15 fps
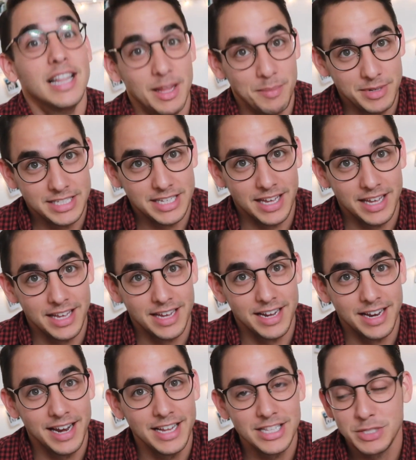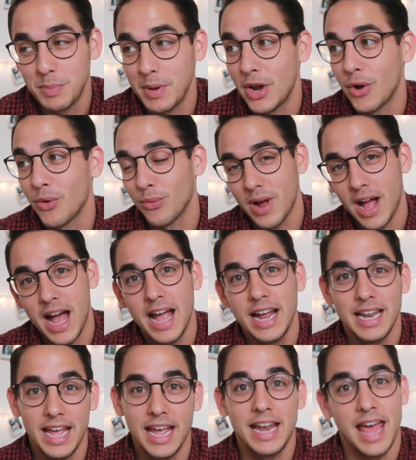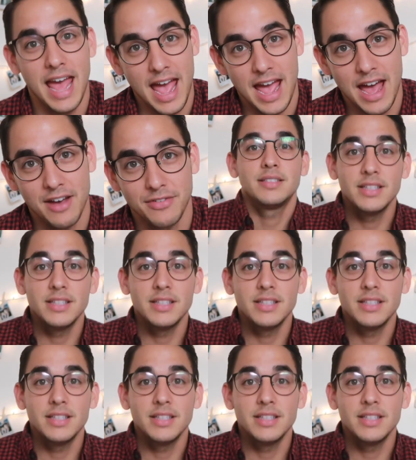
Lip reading: Let me tell you, it's been a ride and a half.